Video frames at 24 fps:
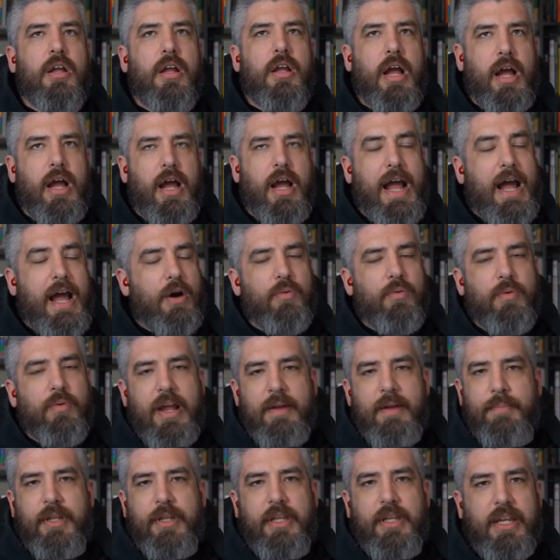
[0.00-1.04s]
uh,
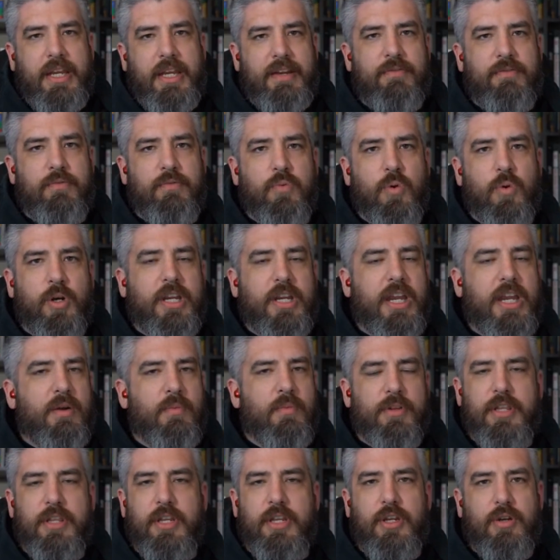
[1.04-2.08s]
outright believe working
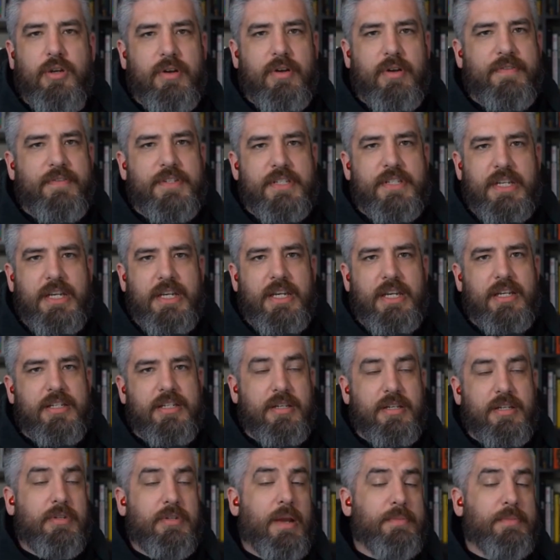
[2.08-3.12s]
with the UFC,
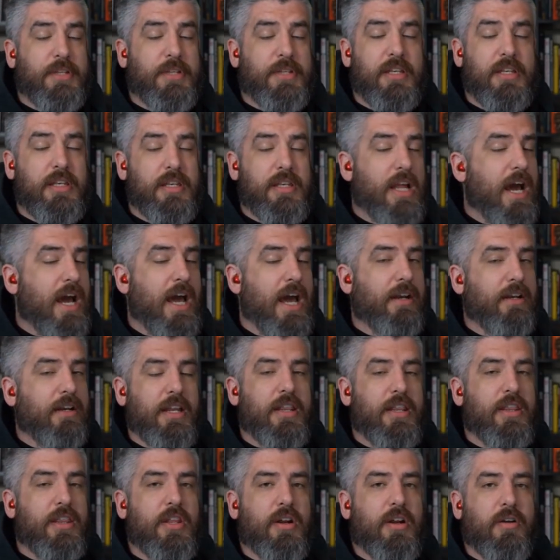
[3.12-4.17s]
sometimes not
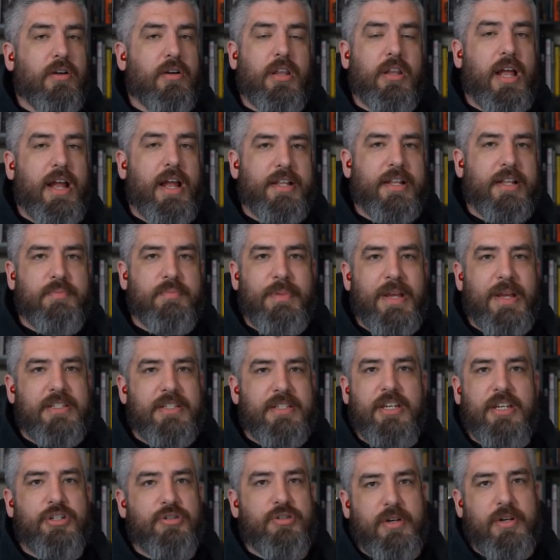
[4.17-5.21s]
in their client's best
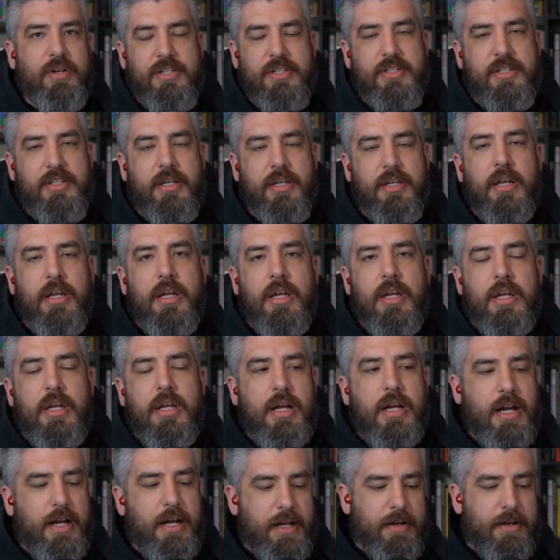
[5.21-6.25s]
interest,
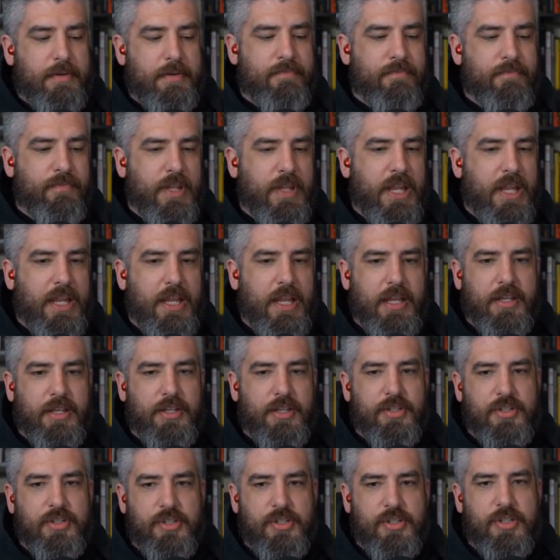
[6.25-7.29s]
um,
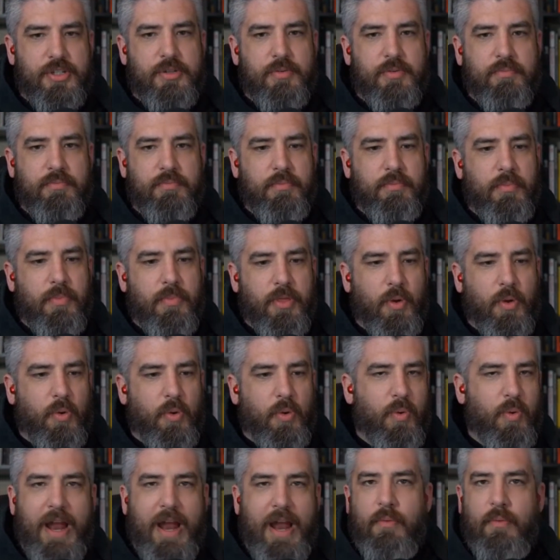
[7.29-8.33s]
is the
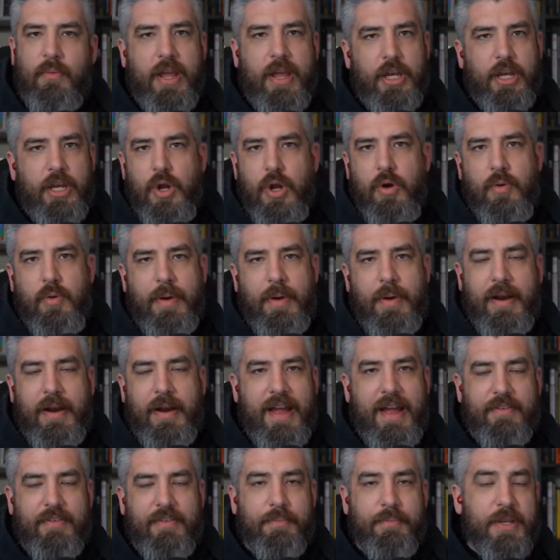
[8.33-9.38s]
right way to go about
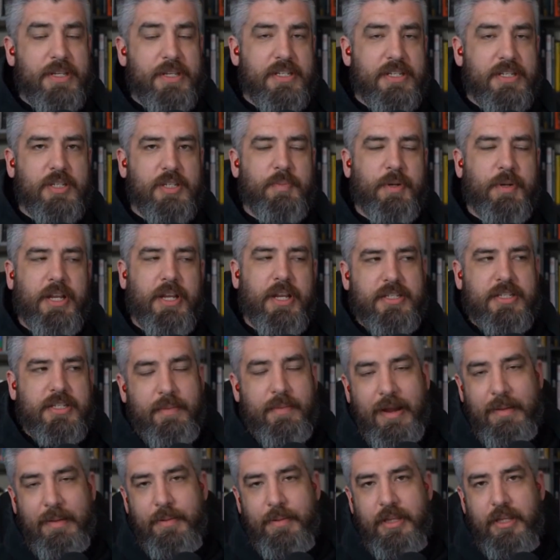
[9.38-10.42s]
having business because they
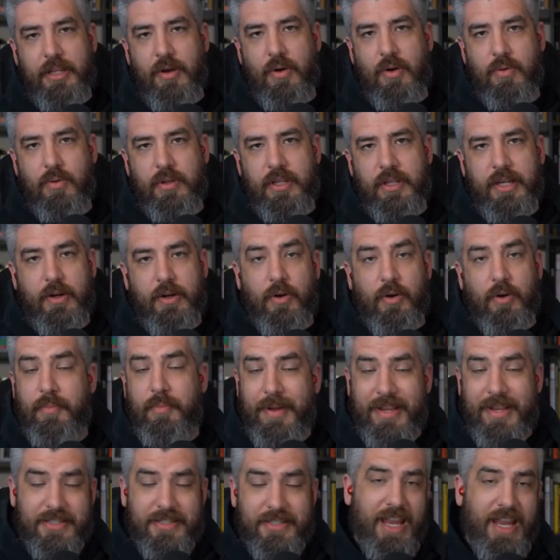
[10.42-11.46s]
might be the only or the
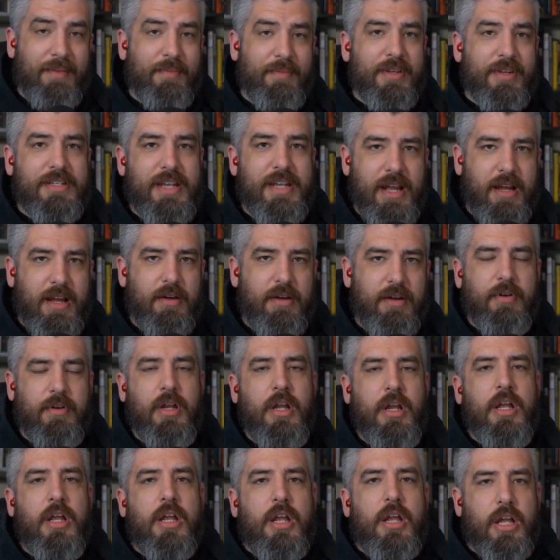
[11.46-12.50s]
best game in town.
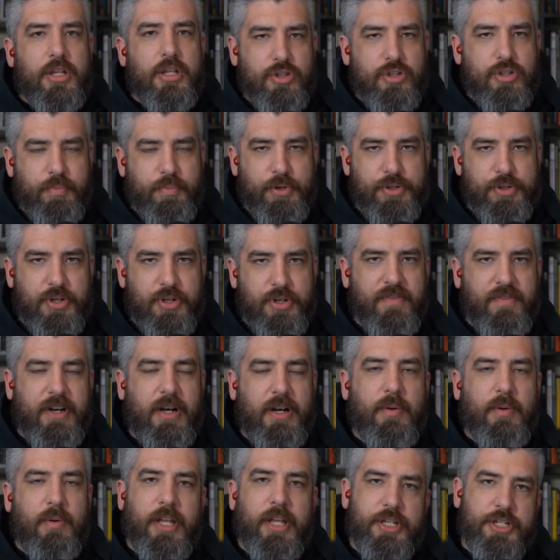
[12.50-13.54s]
And so preserving a
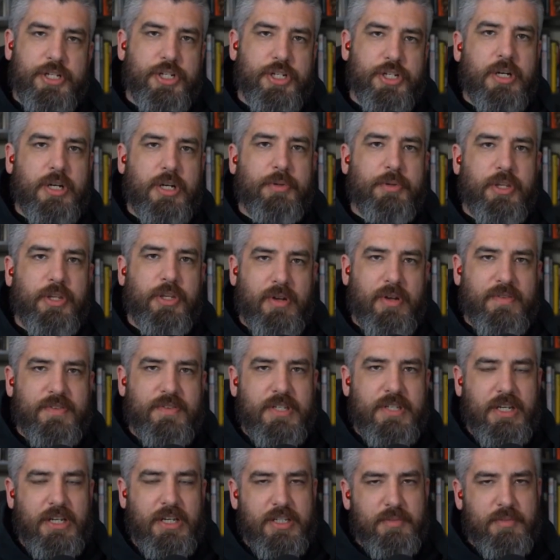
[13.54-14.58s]
relationship with the
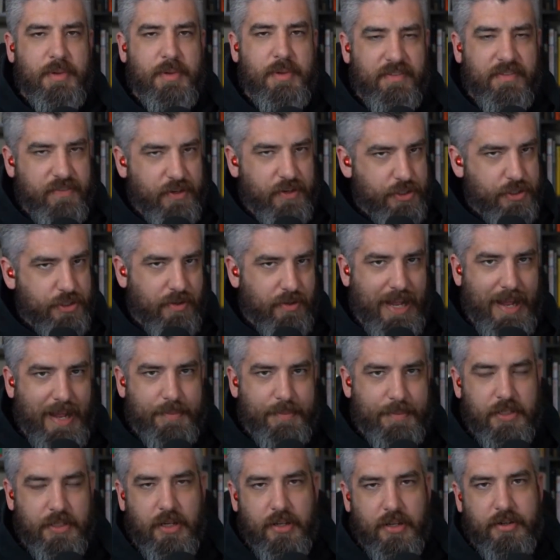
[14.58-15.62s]
UFC is beneficial
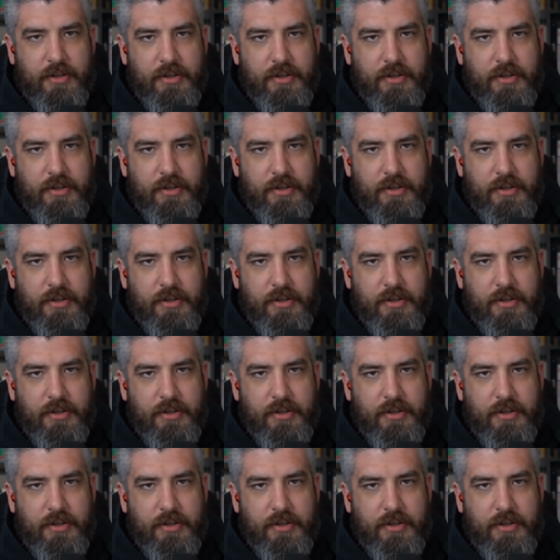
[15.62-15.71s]
absent other